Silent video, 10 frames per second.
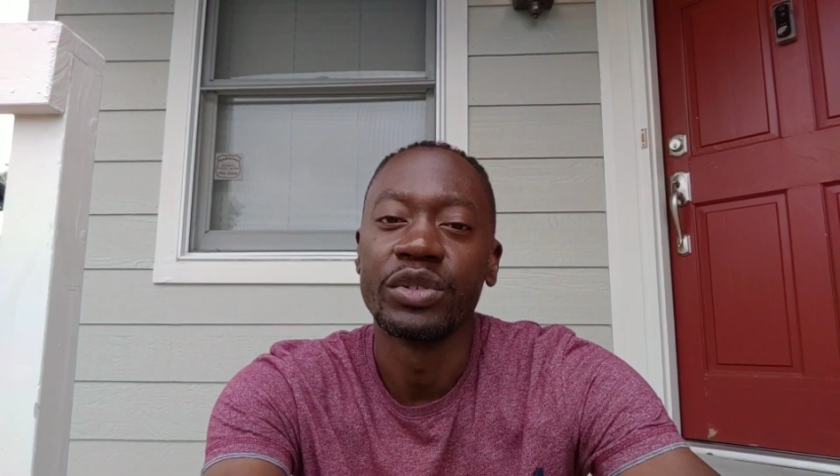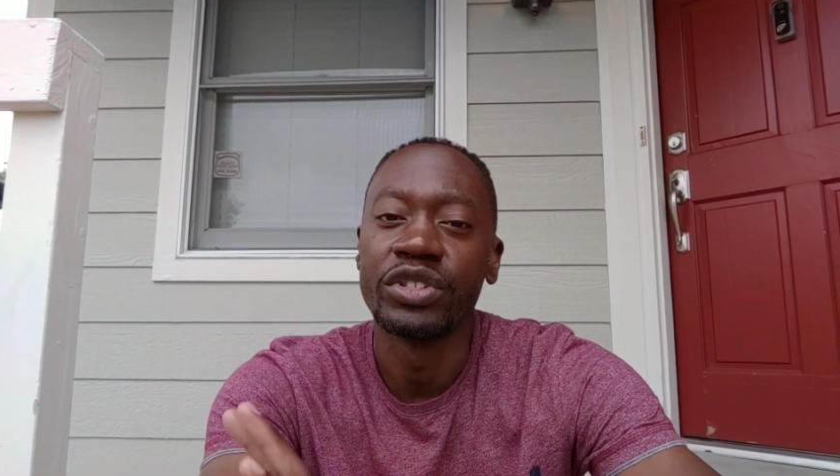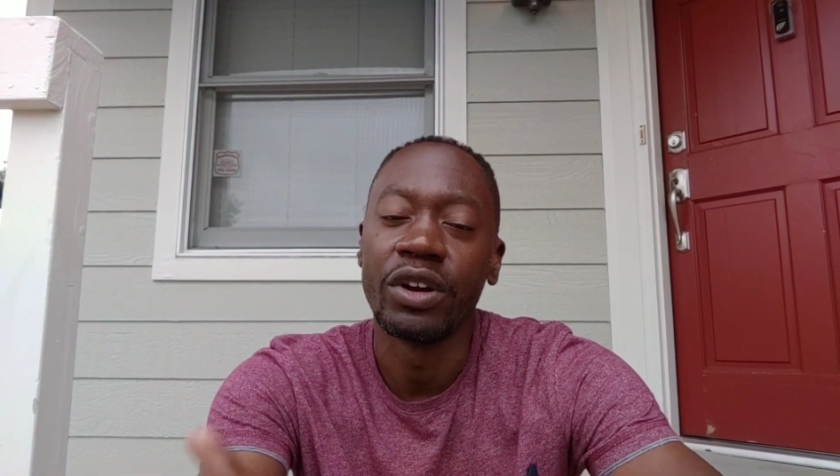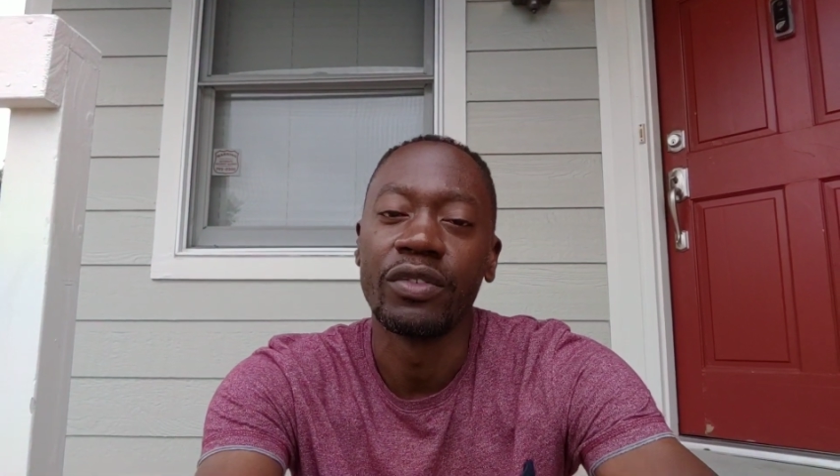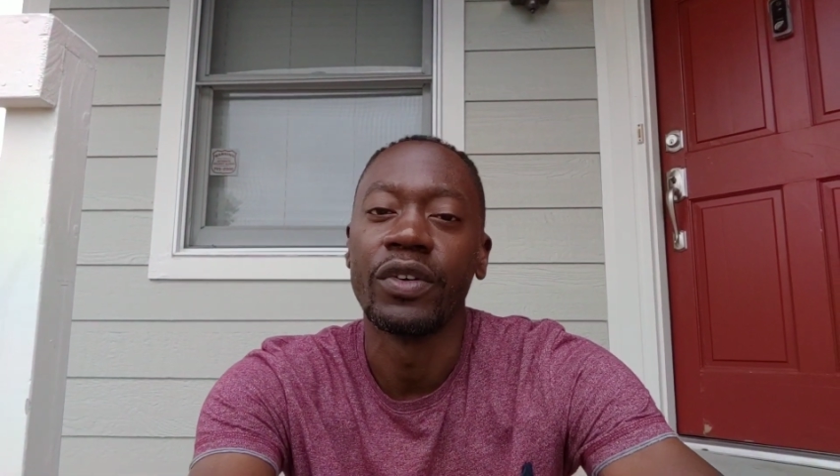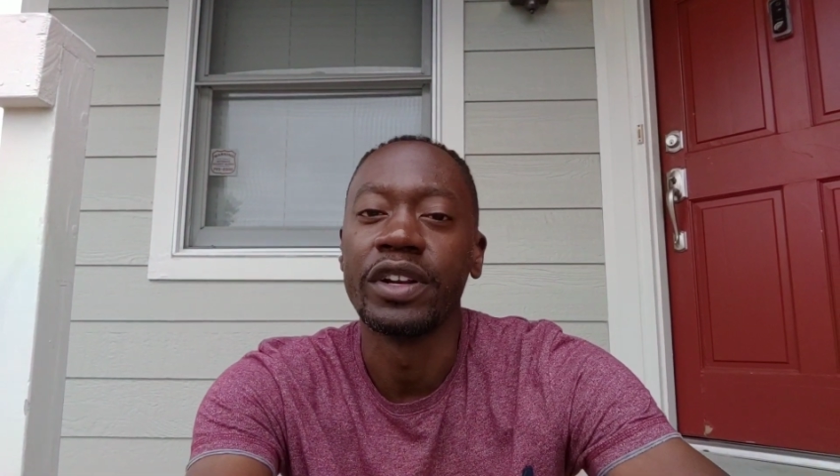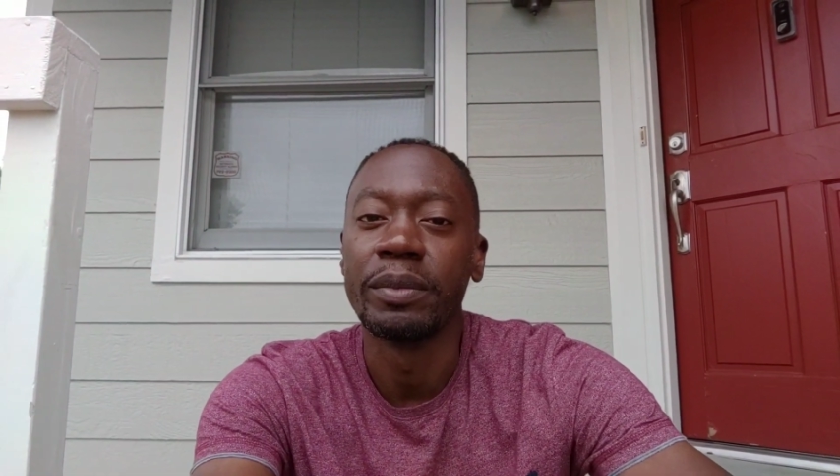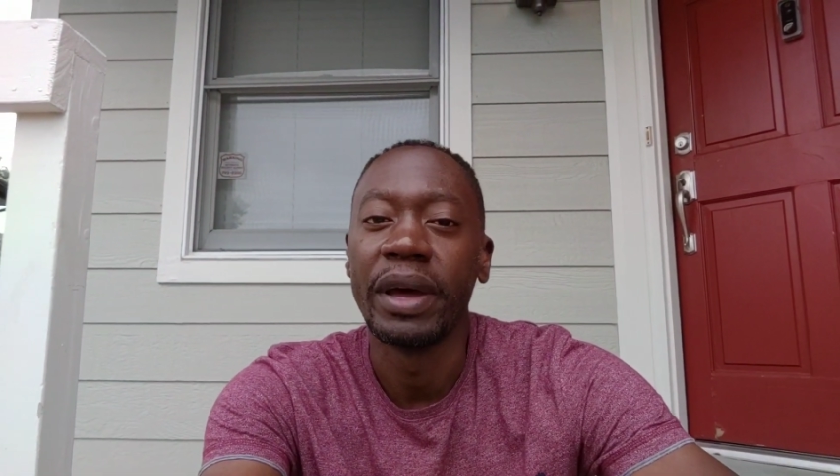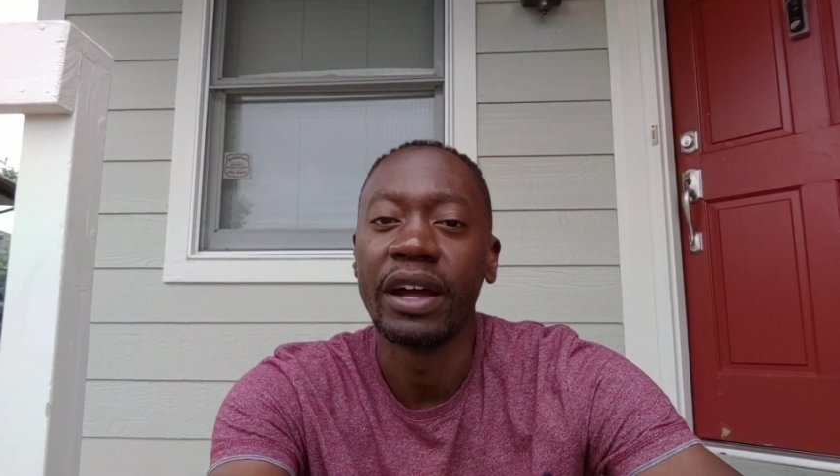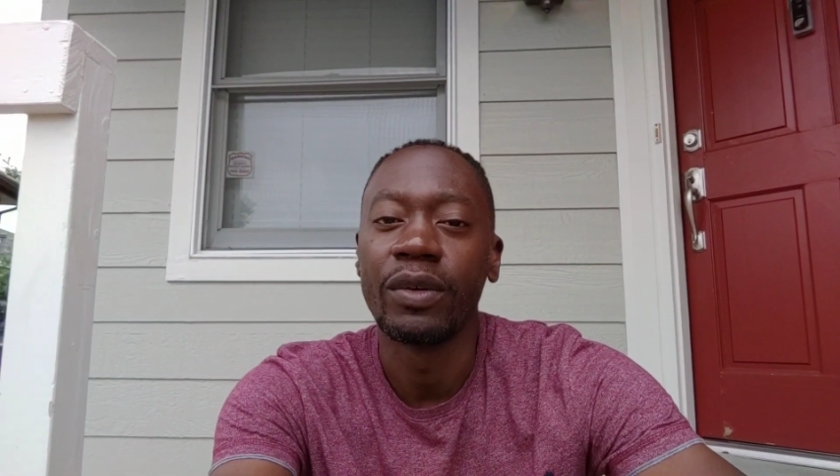so sorry for
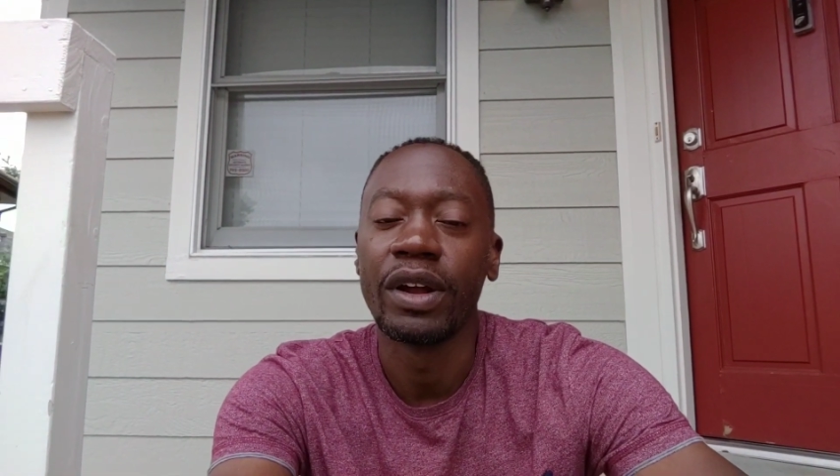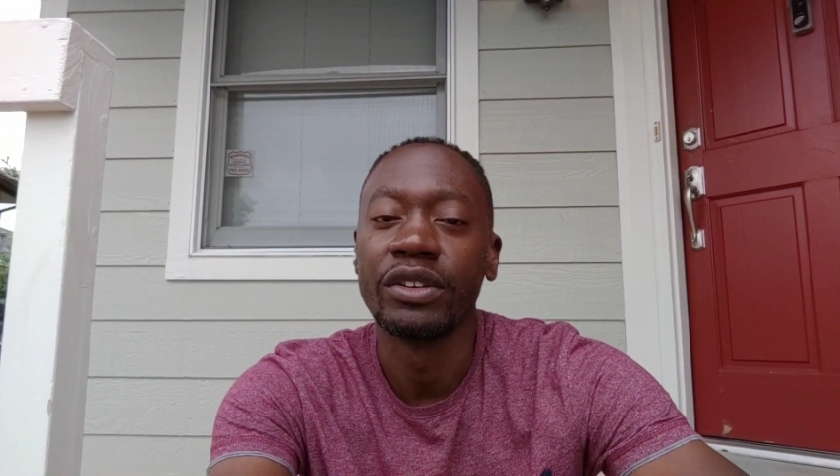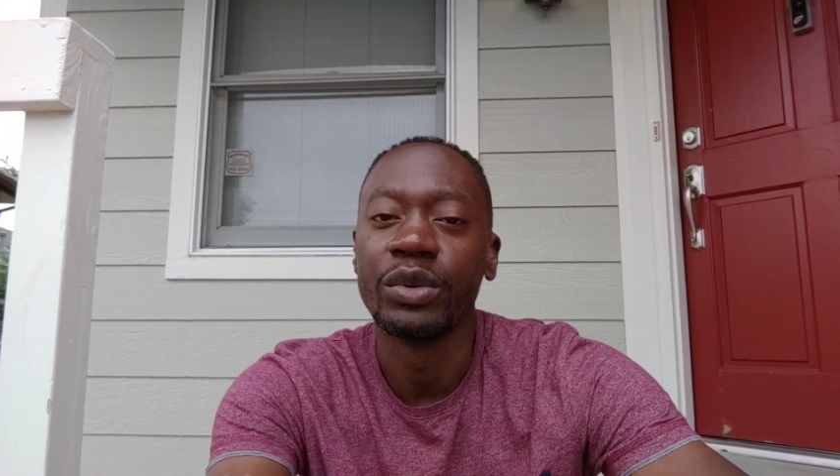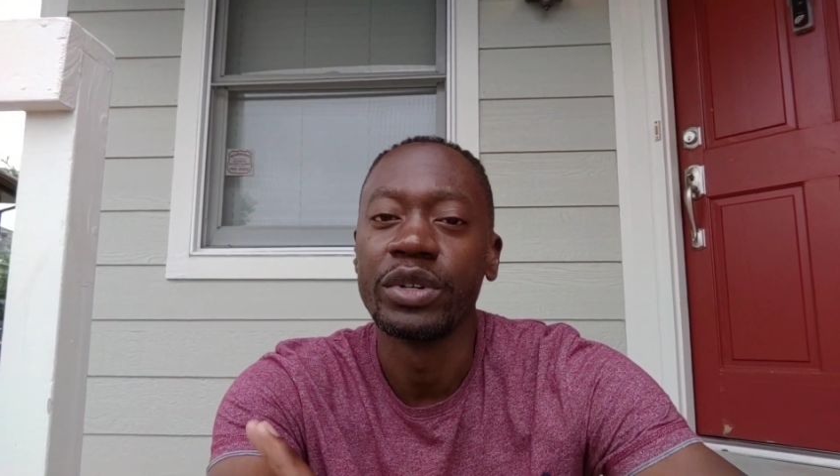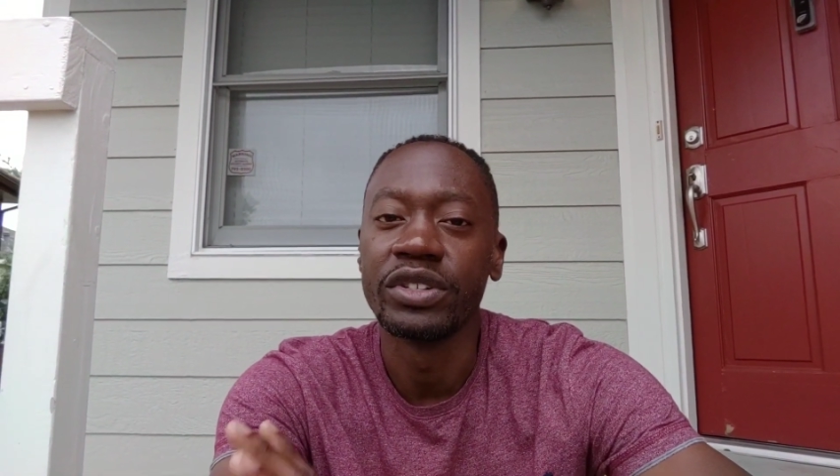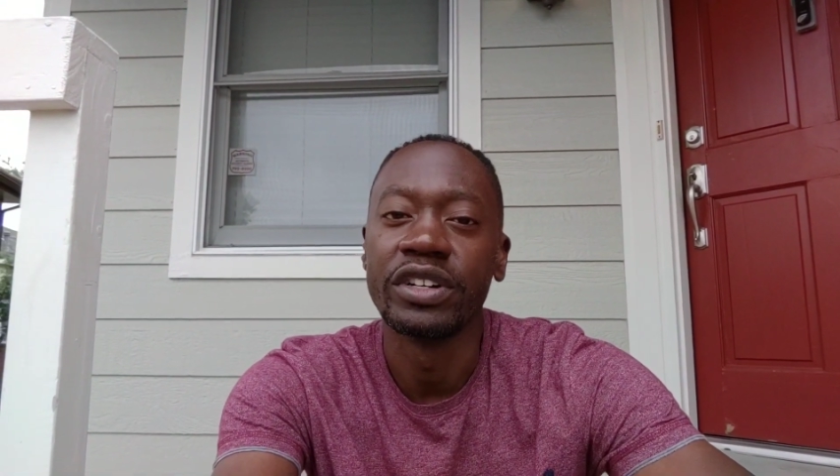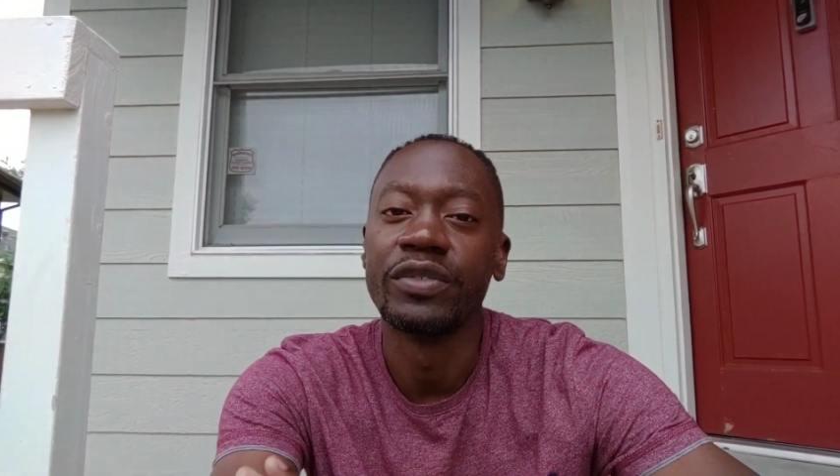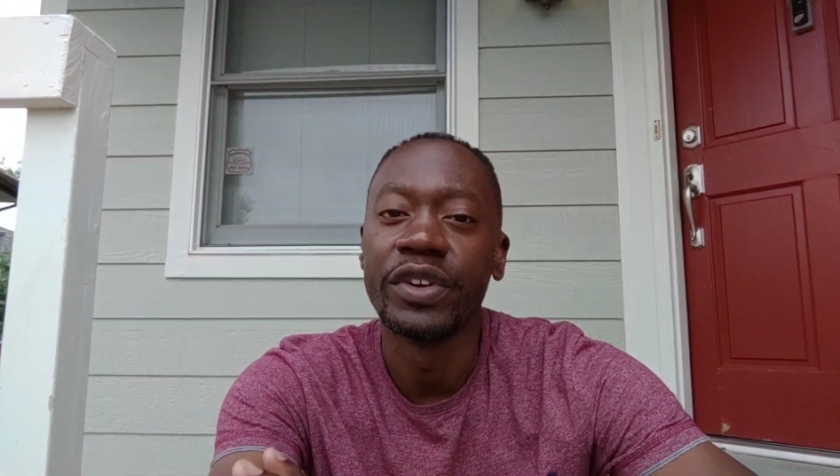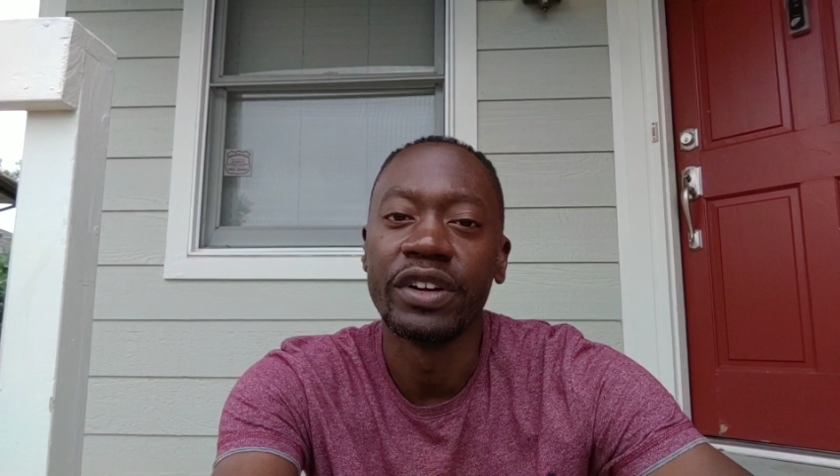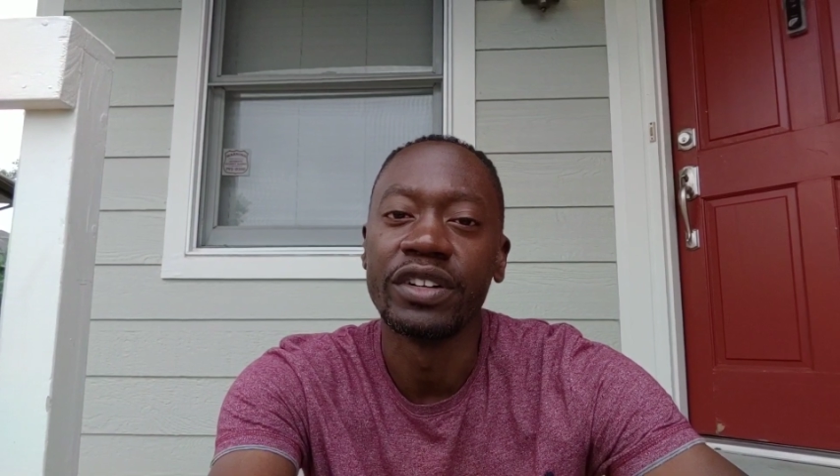any background noise or
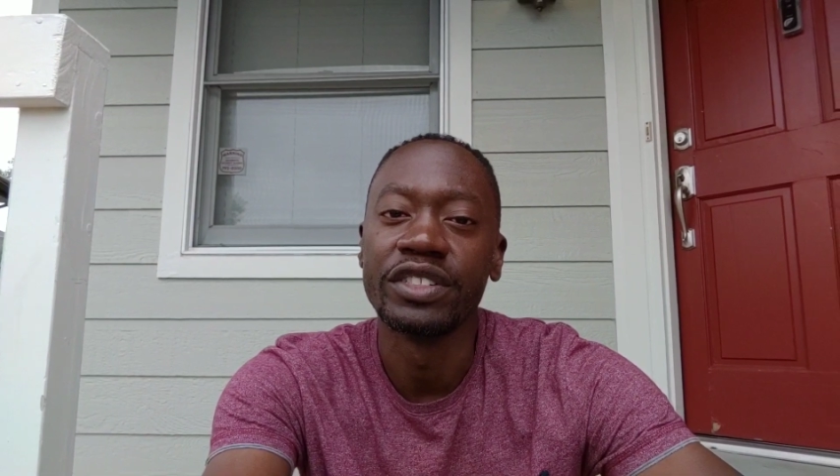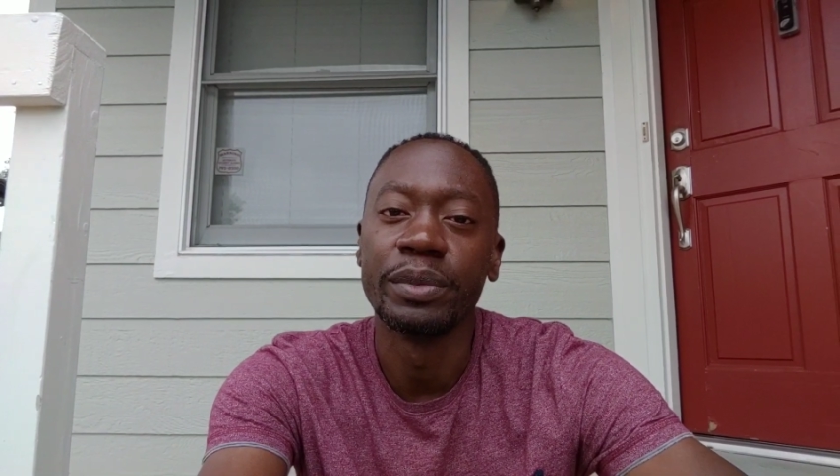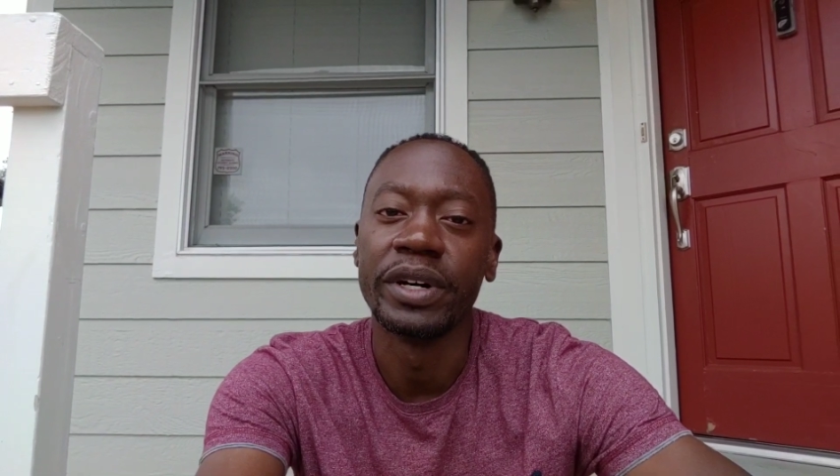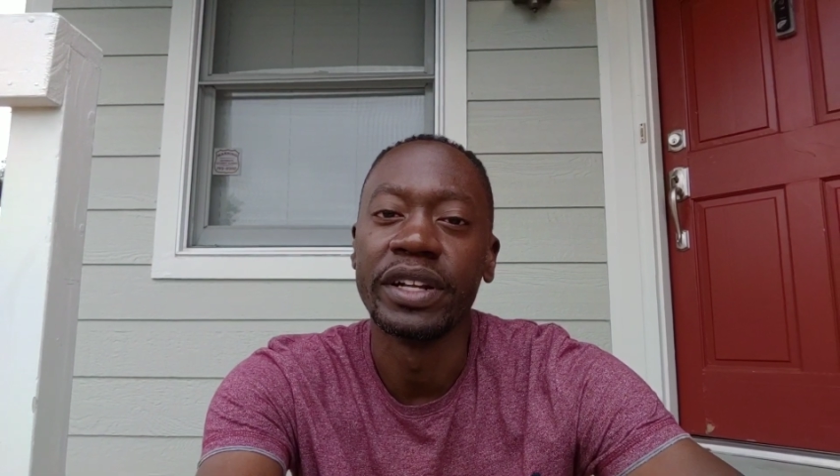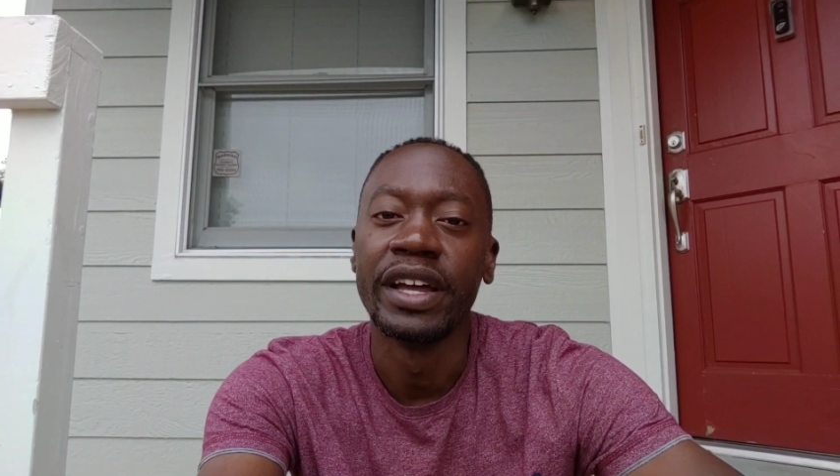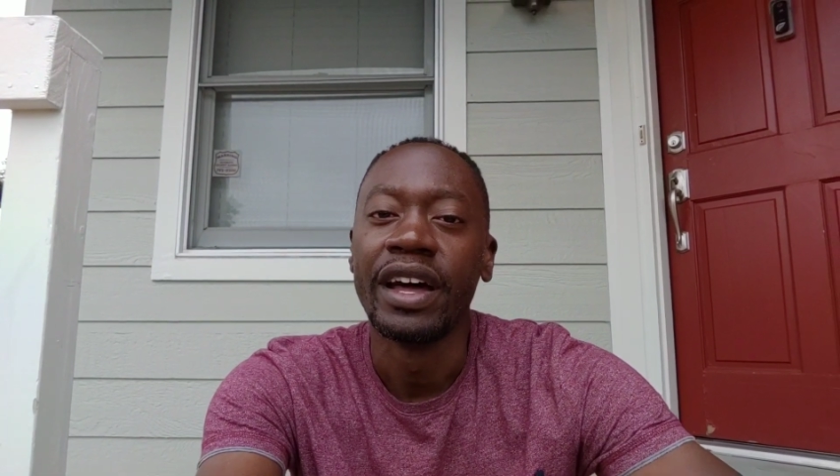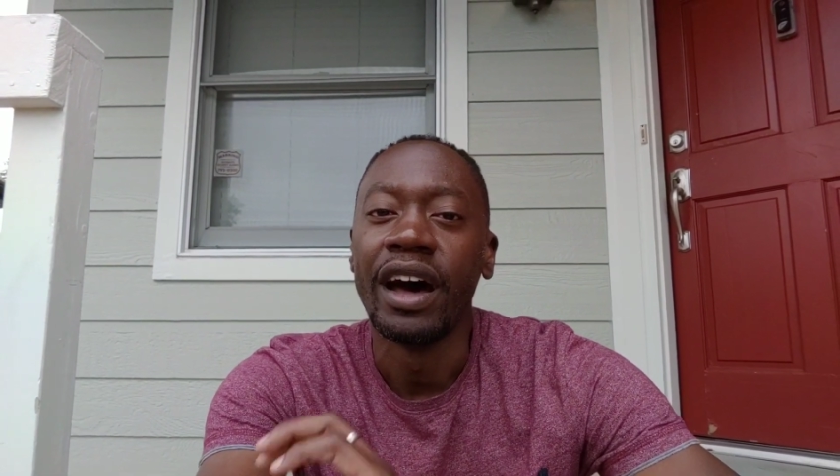interference, but